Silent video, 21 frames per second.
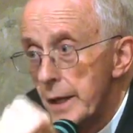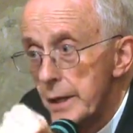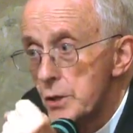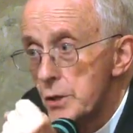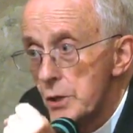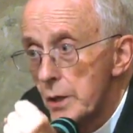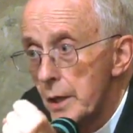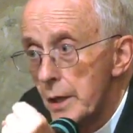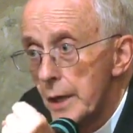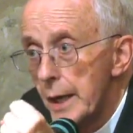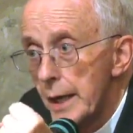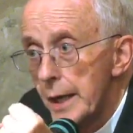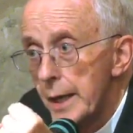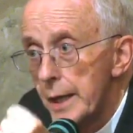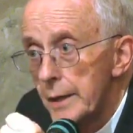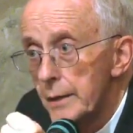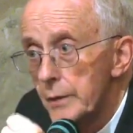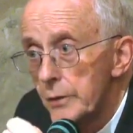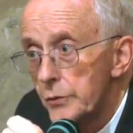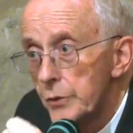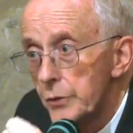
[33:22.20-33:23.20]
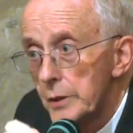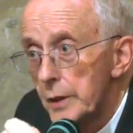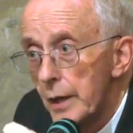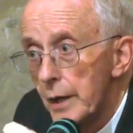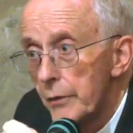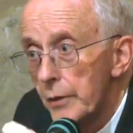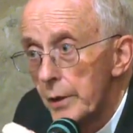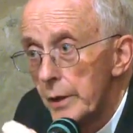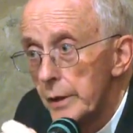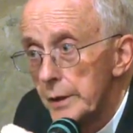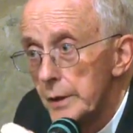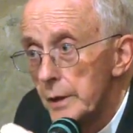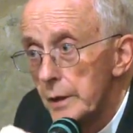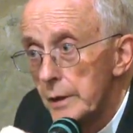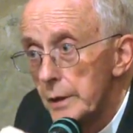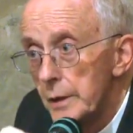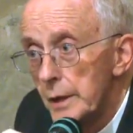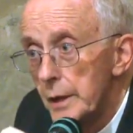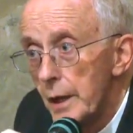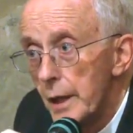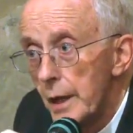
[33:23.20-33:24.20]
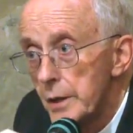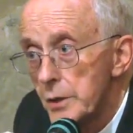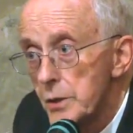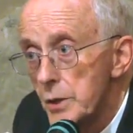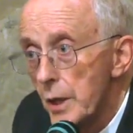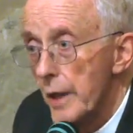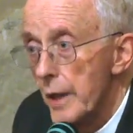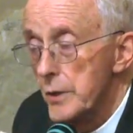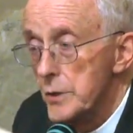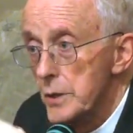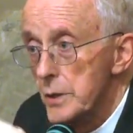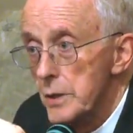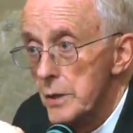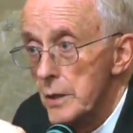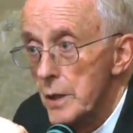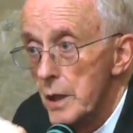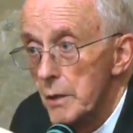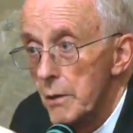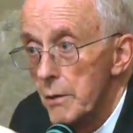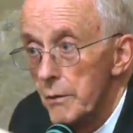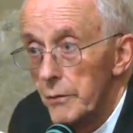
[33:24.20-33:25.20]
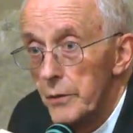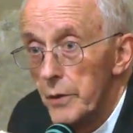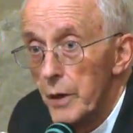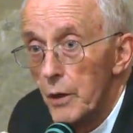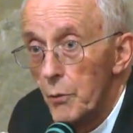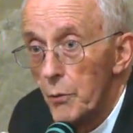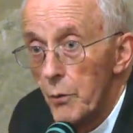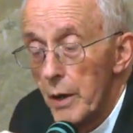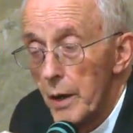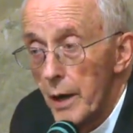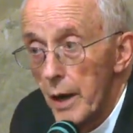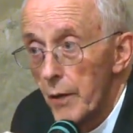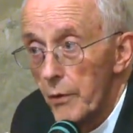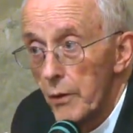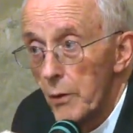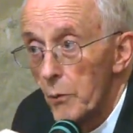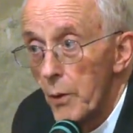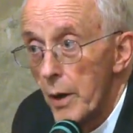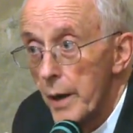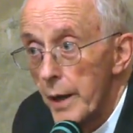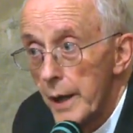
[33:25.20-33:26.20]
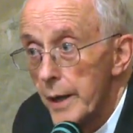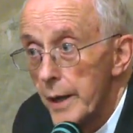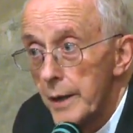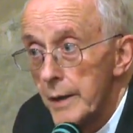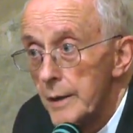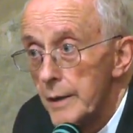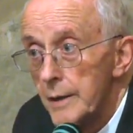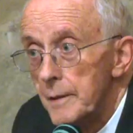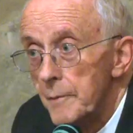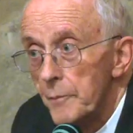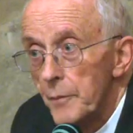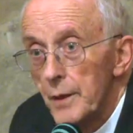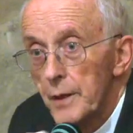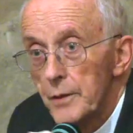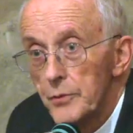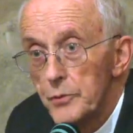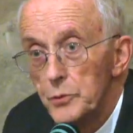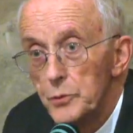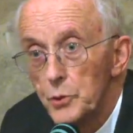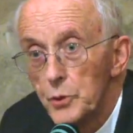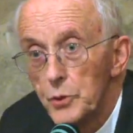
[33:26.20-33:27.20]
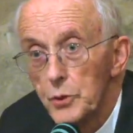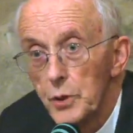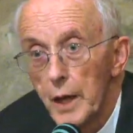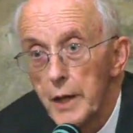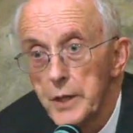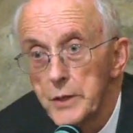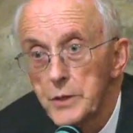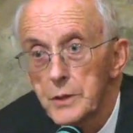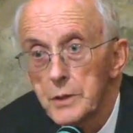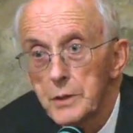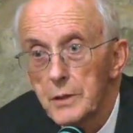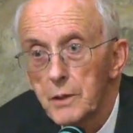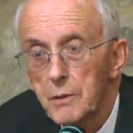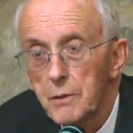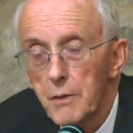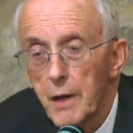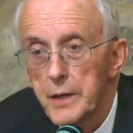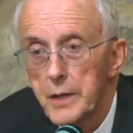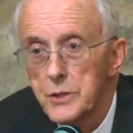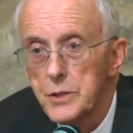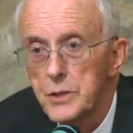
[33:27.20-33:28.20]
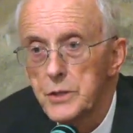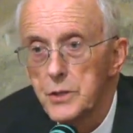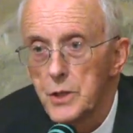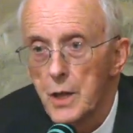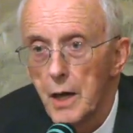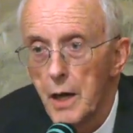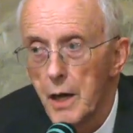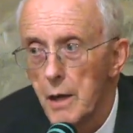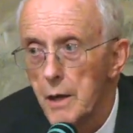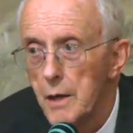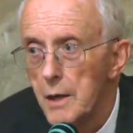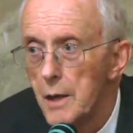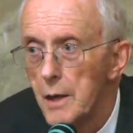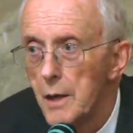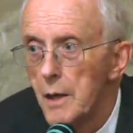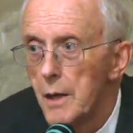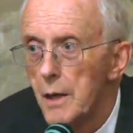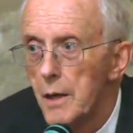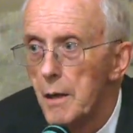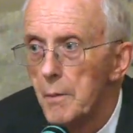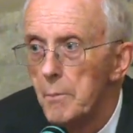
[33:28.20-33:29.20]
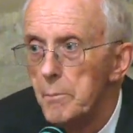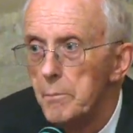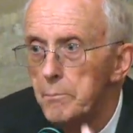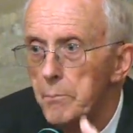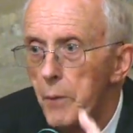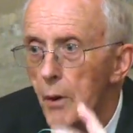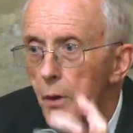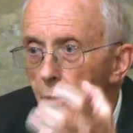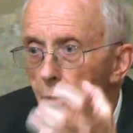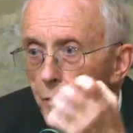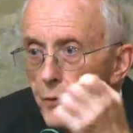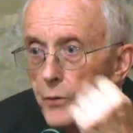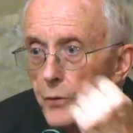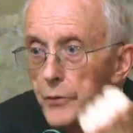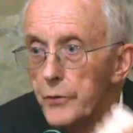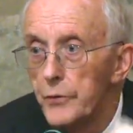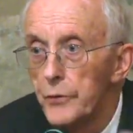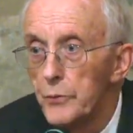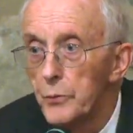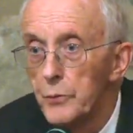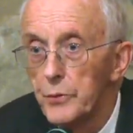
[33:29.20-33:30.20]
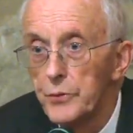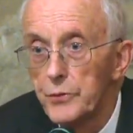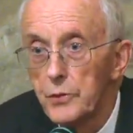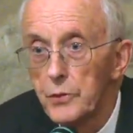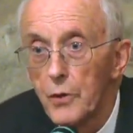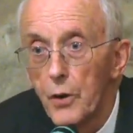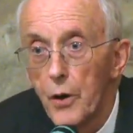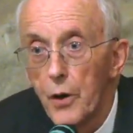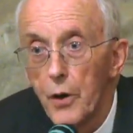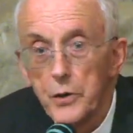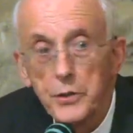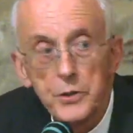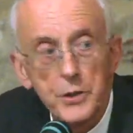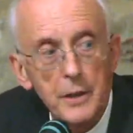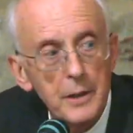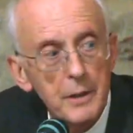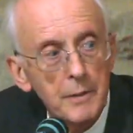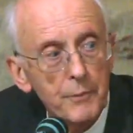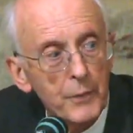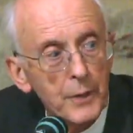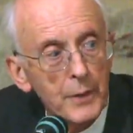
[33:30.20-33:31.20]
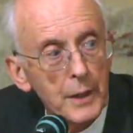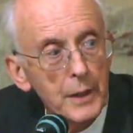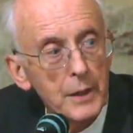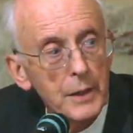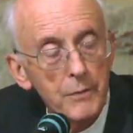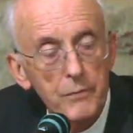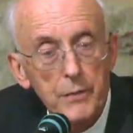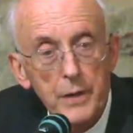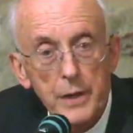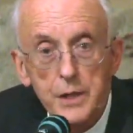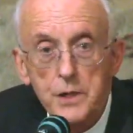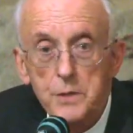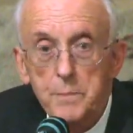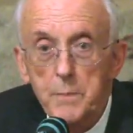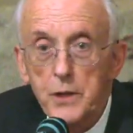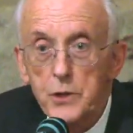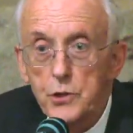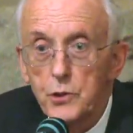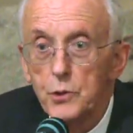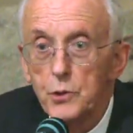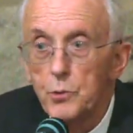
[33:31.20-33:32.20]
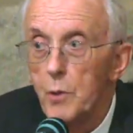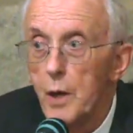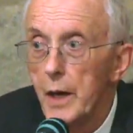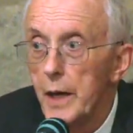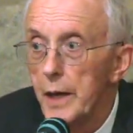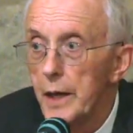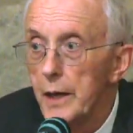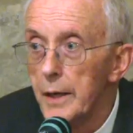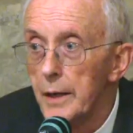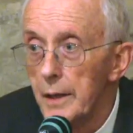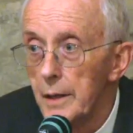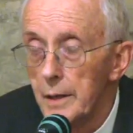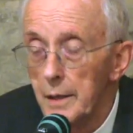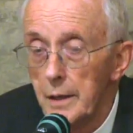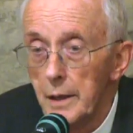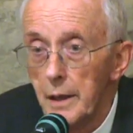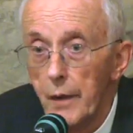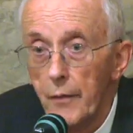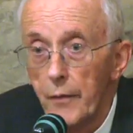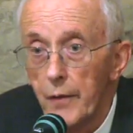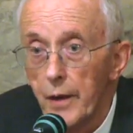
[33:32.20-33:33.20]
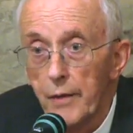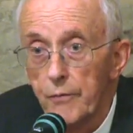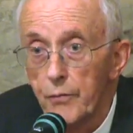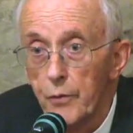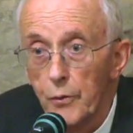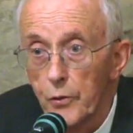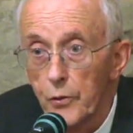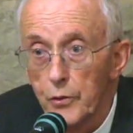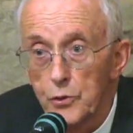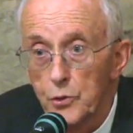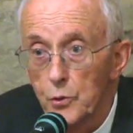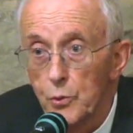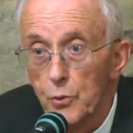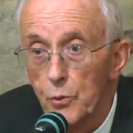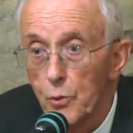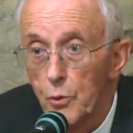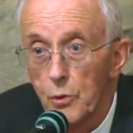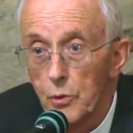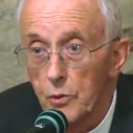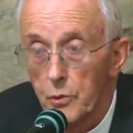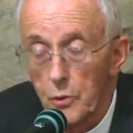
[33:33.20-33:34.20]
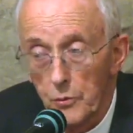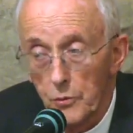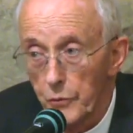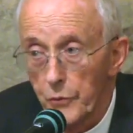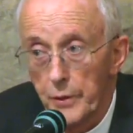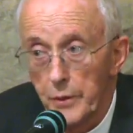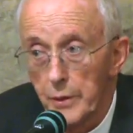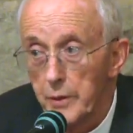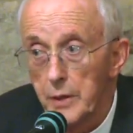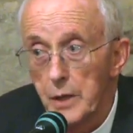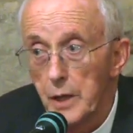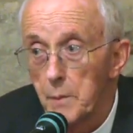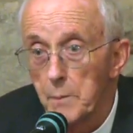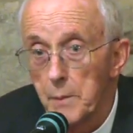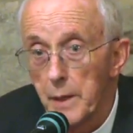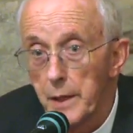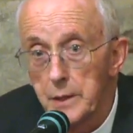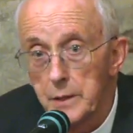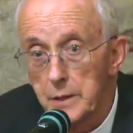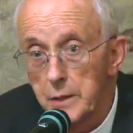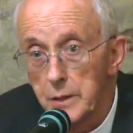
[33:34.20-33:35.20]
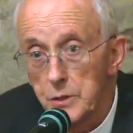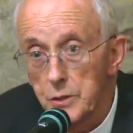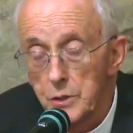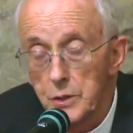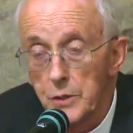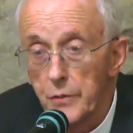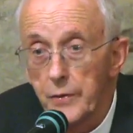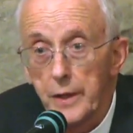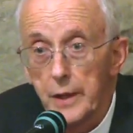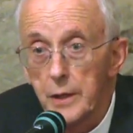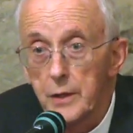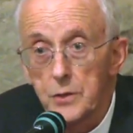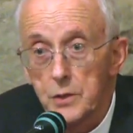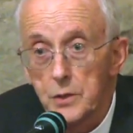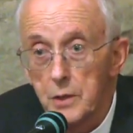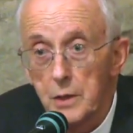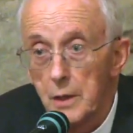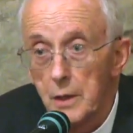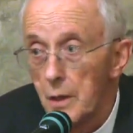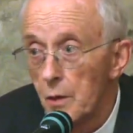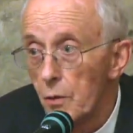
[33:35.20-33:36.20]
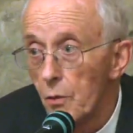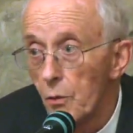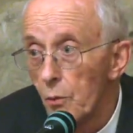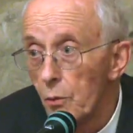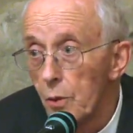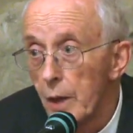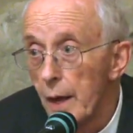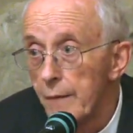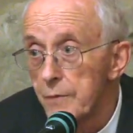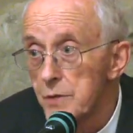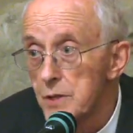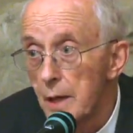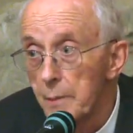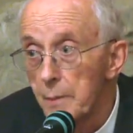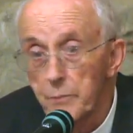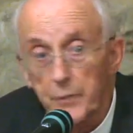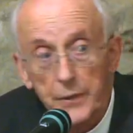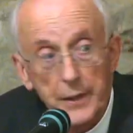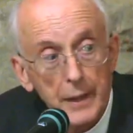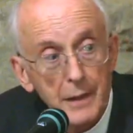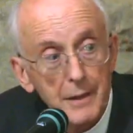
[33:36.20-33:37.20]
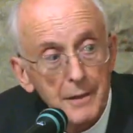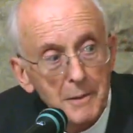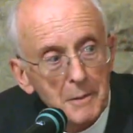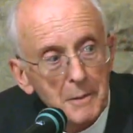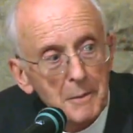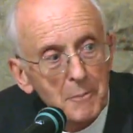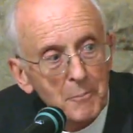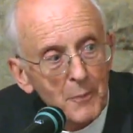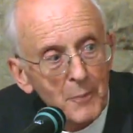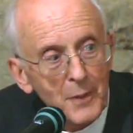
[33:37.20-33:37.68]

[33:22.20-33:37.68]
nature held together in us, as in nowhere other way, through Christ. That Christ is our bond with God in a very special way. And therefore that all the Neoplatonists and things all have something,